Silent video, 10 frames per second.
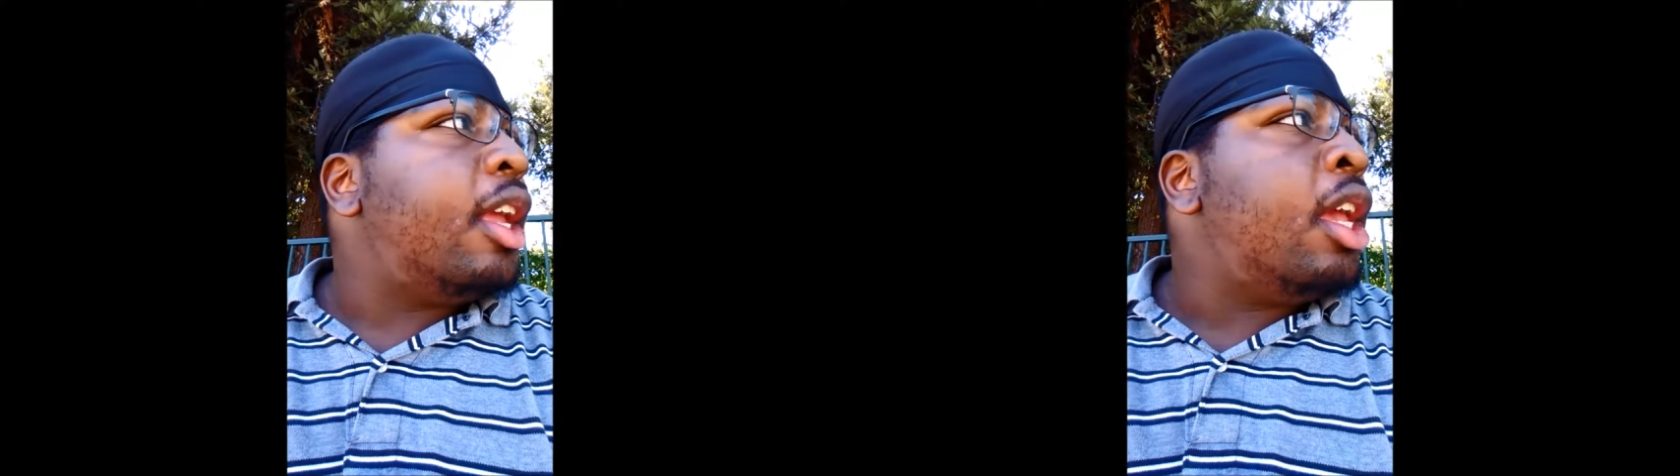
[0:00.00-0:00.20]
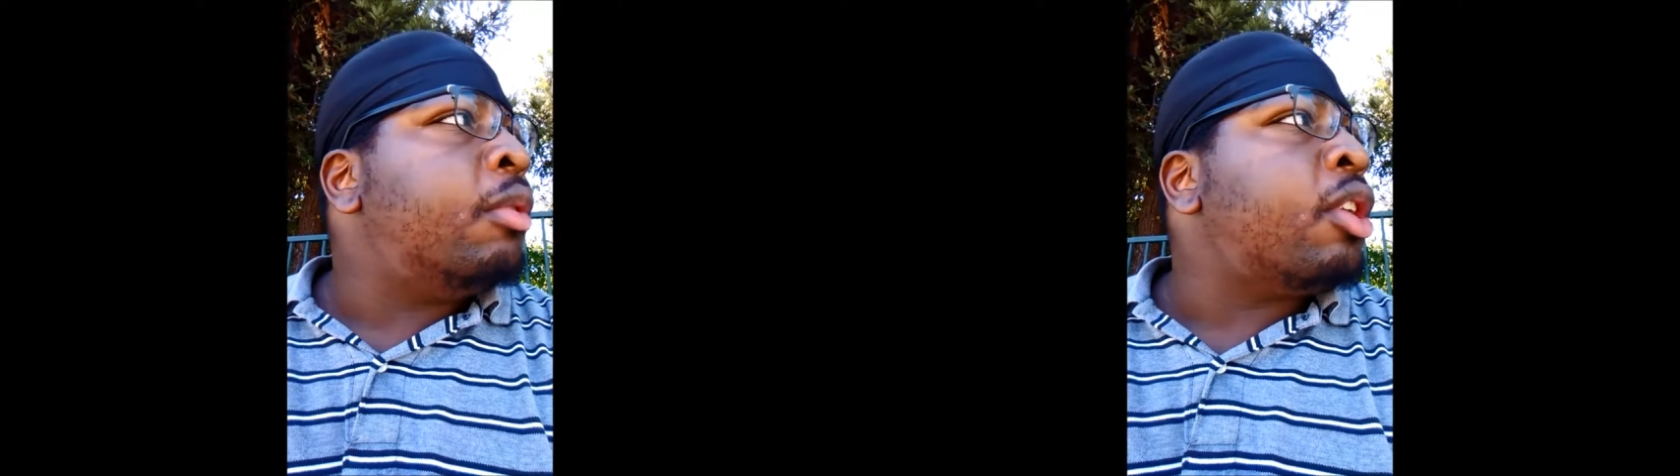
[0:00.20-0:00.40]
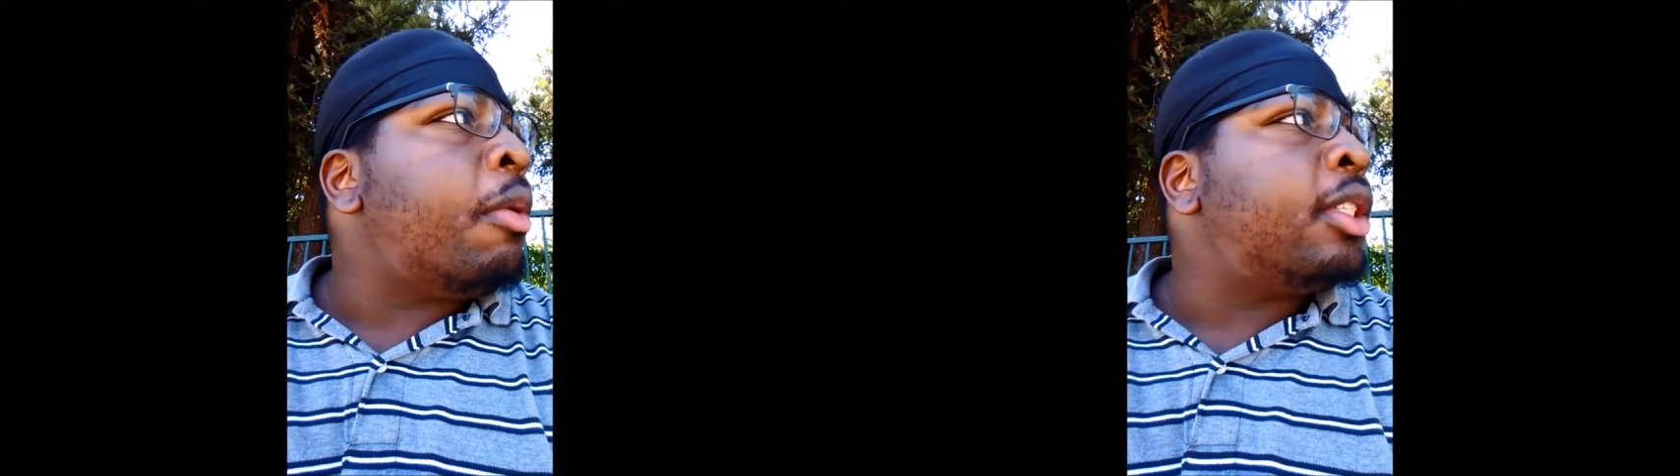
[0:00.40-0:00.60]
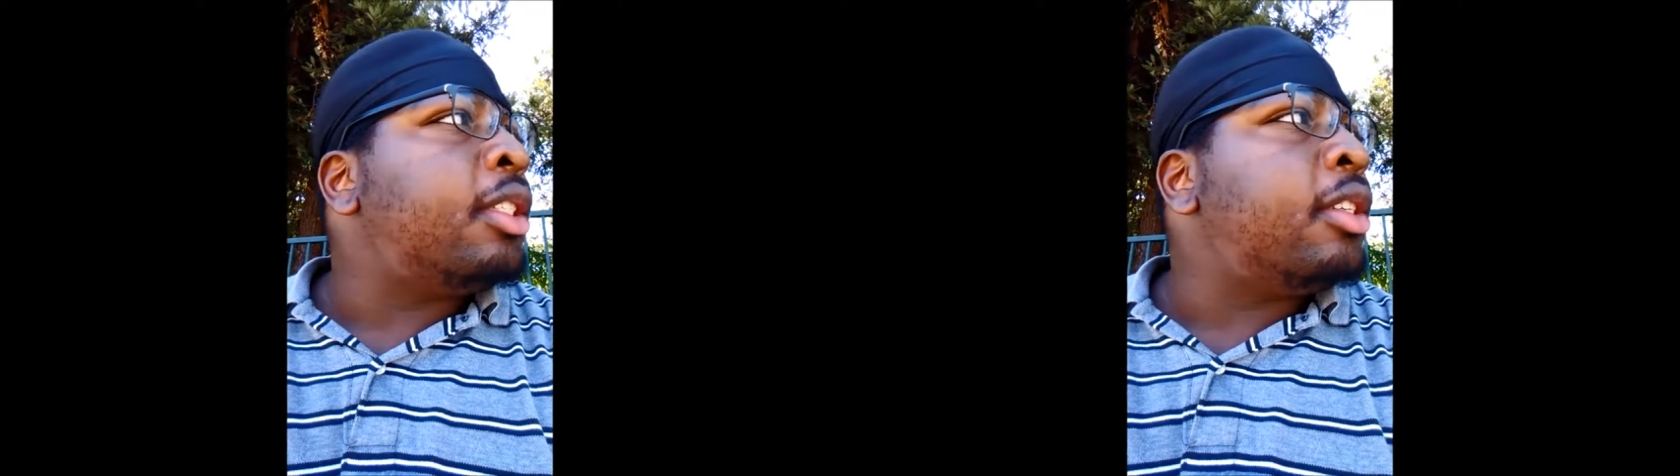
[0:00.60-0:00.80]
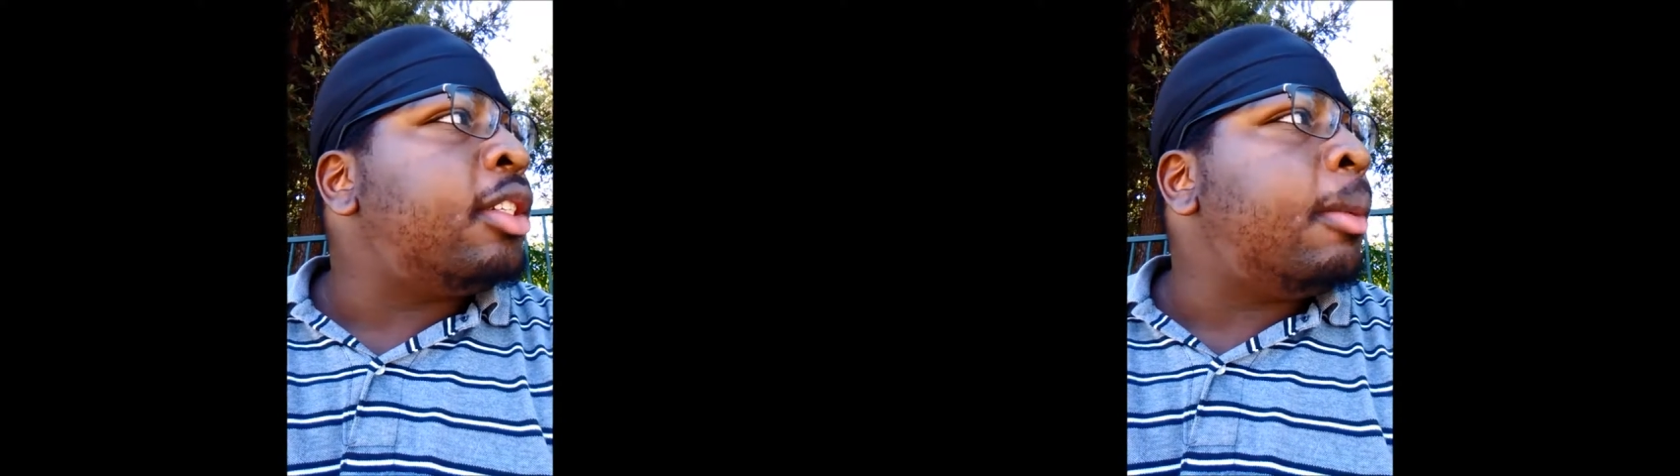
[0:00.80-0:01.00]
it was always
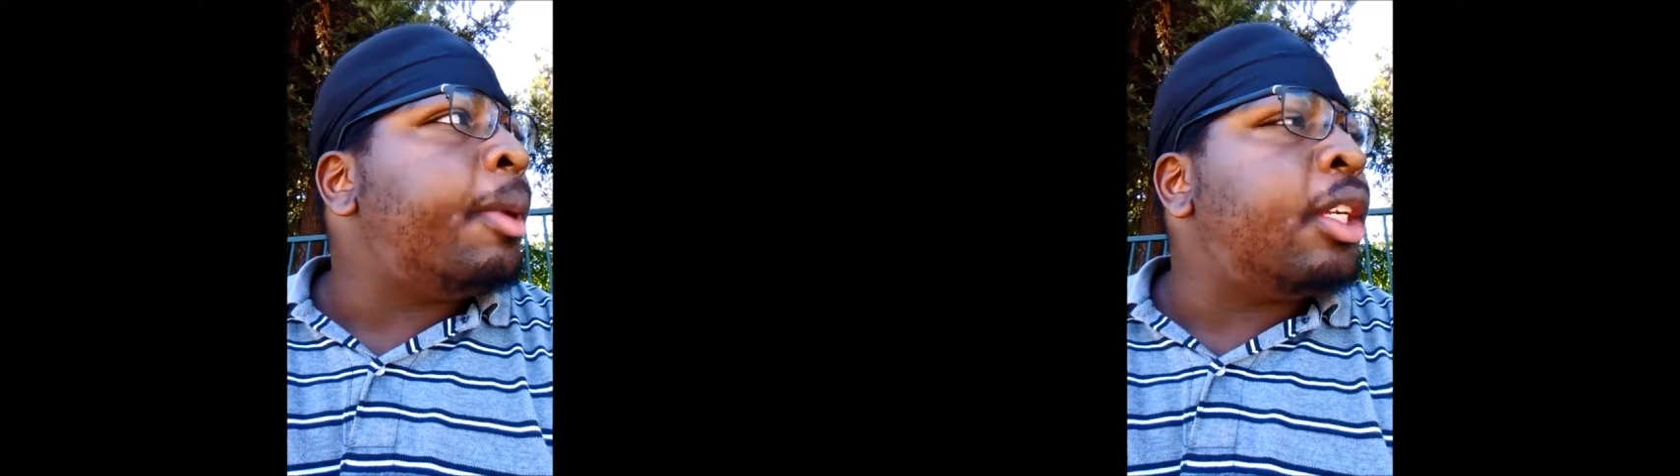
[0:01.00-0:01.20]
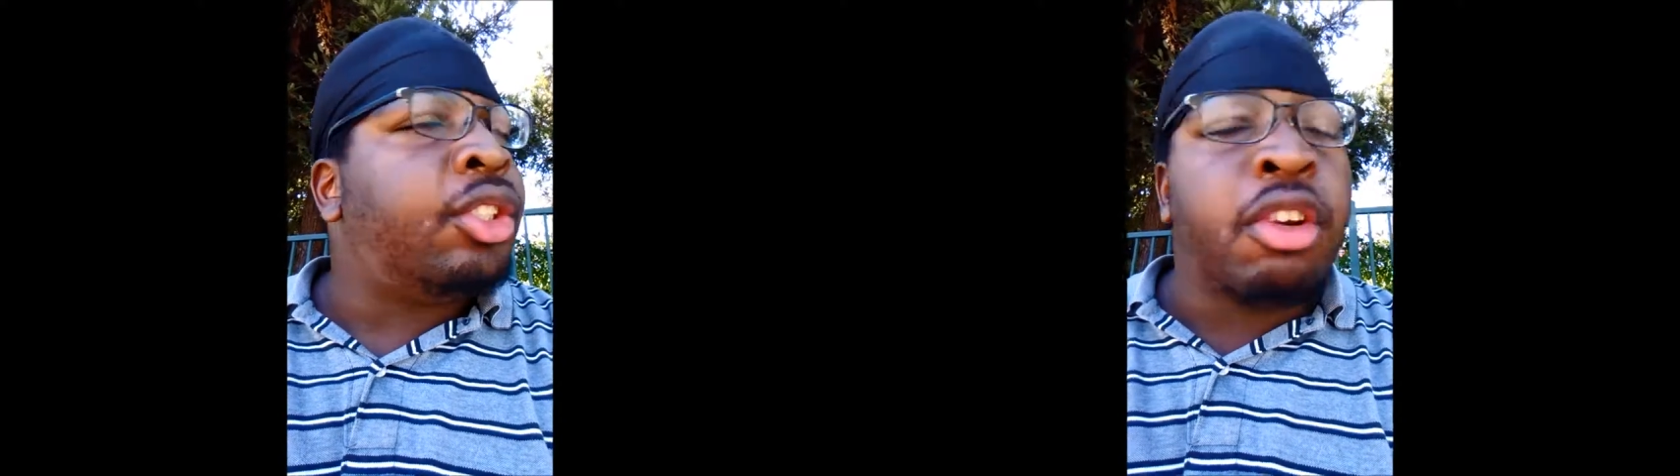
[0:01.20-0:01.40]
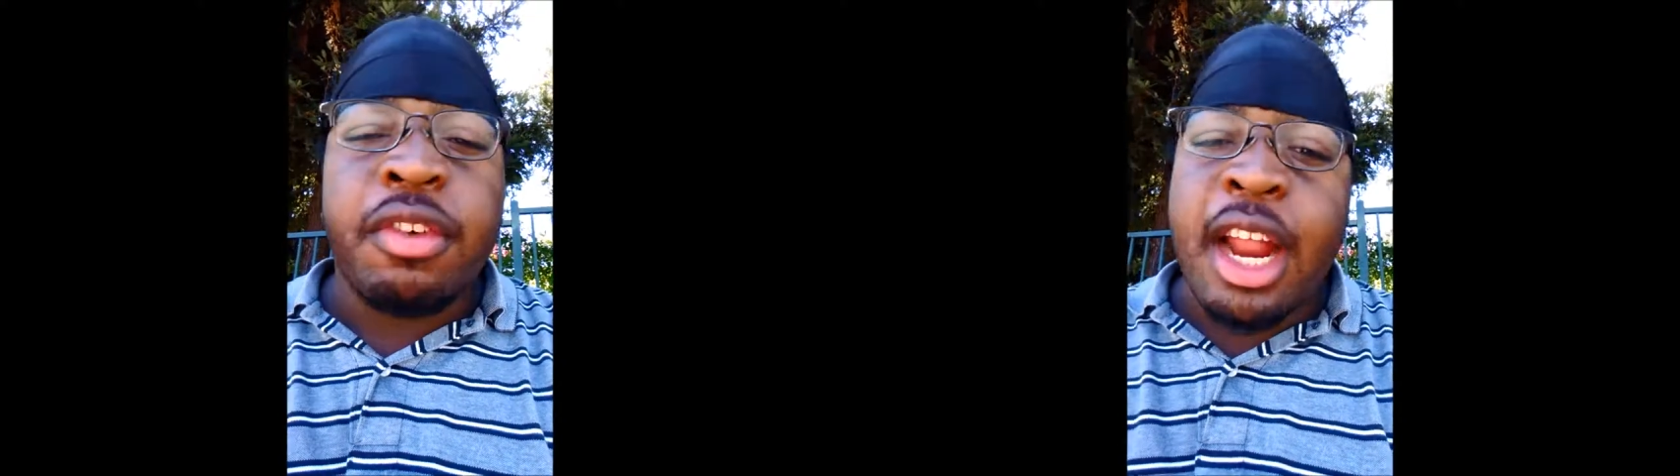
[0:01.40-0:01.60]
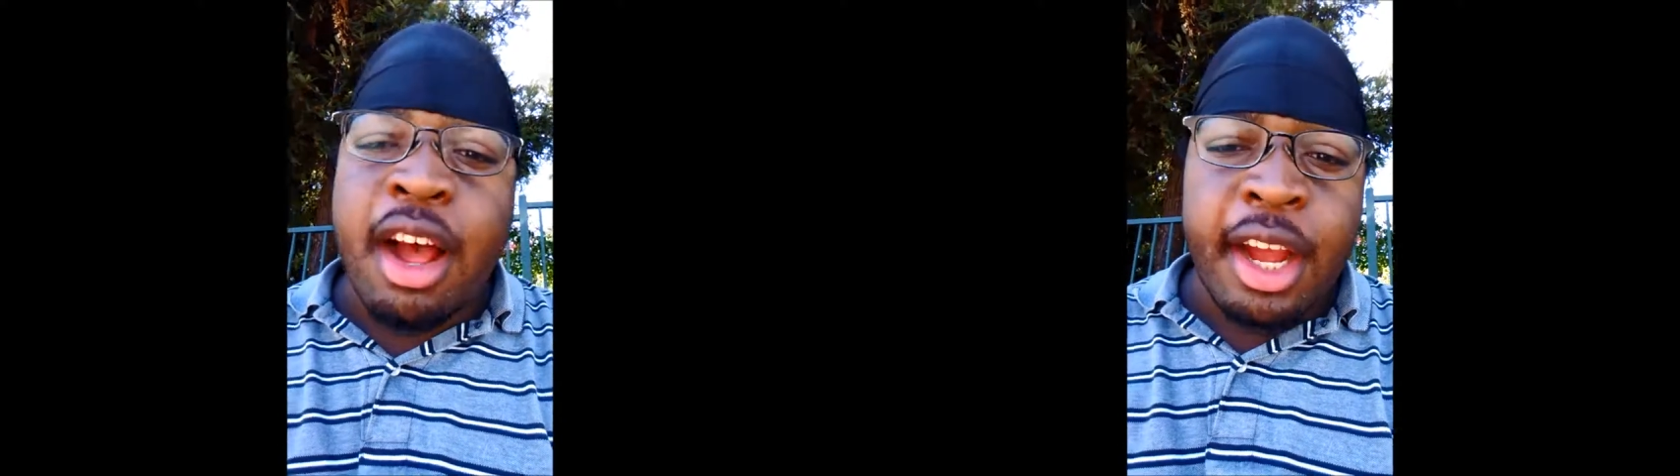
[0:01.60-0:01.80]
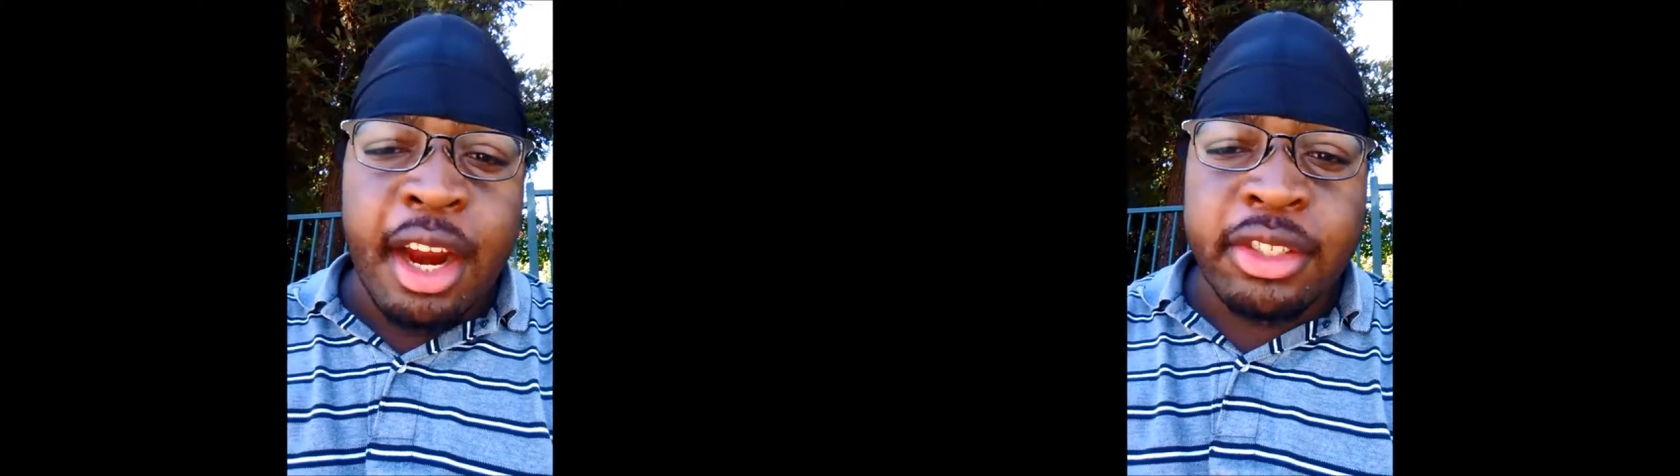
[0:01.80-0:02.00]
considered to be a
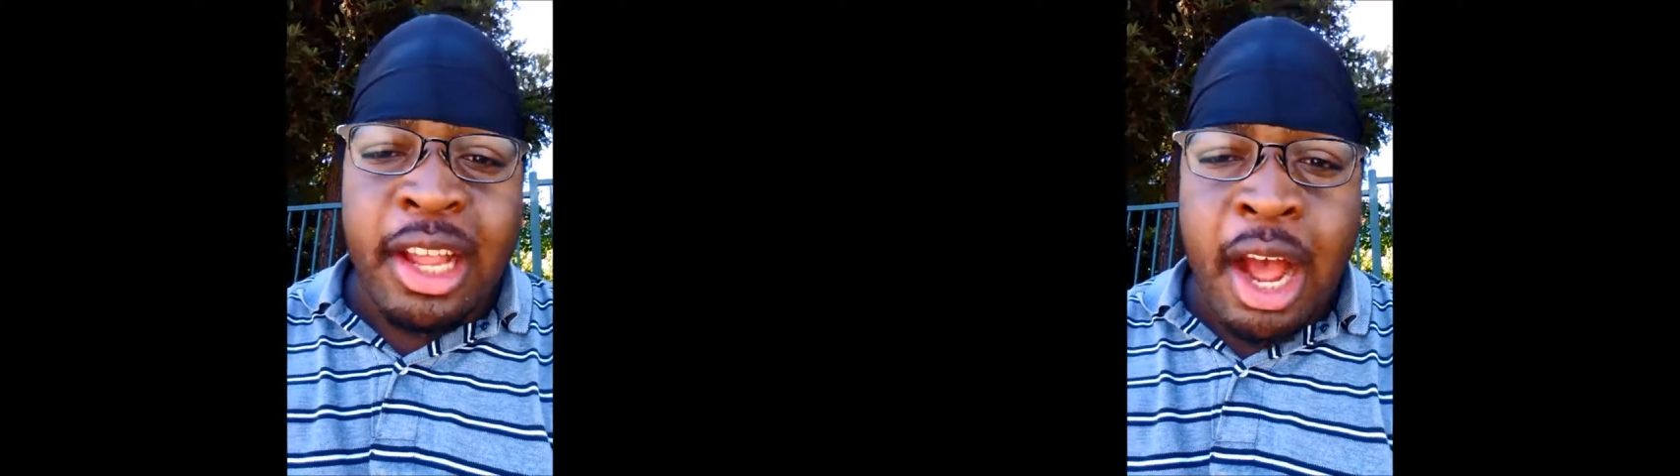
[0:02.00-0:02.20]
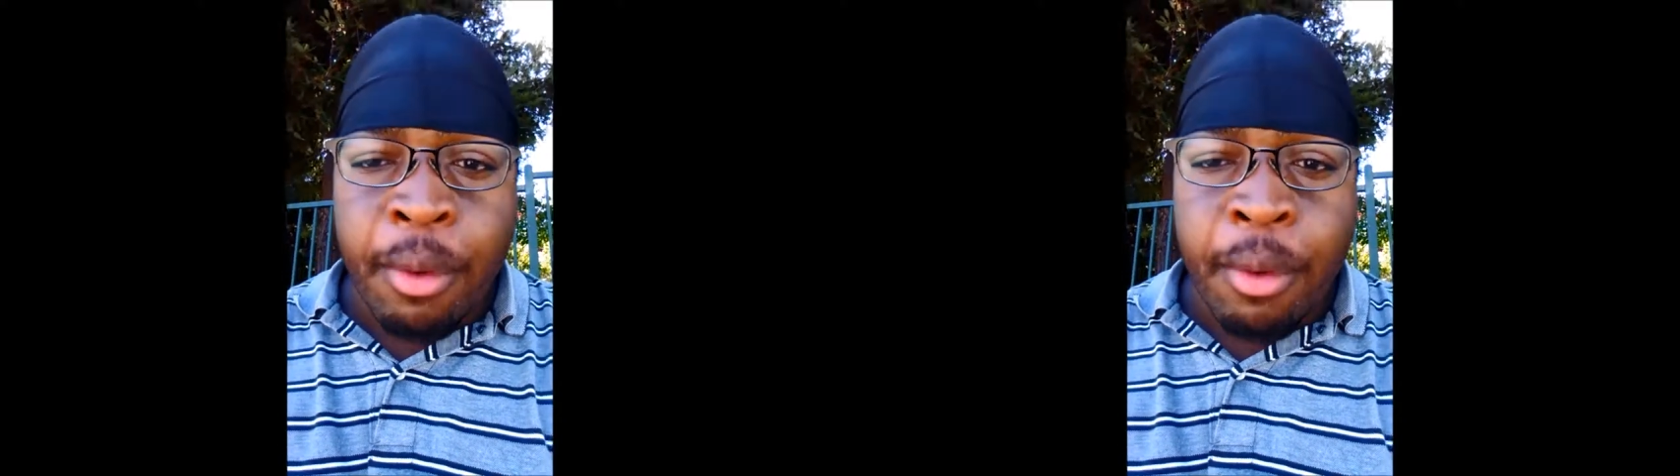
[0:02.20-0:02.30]
juvenile hairstyle